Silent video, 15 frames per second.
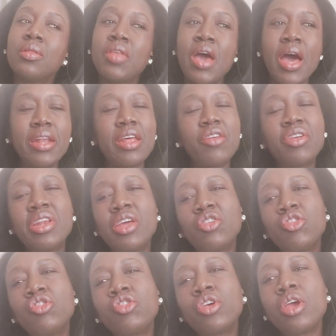they had a
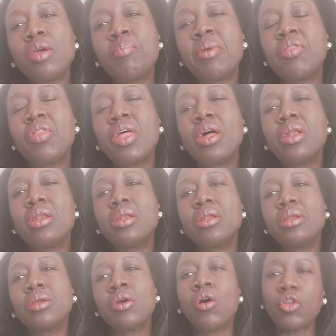relationship and
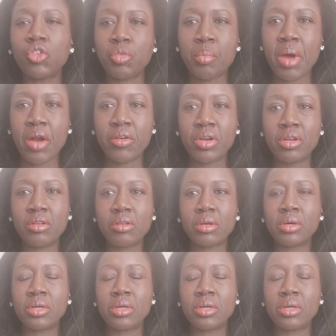then got married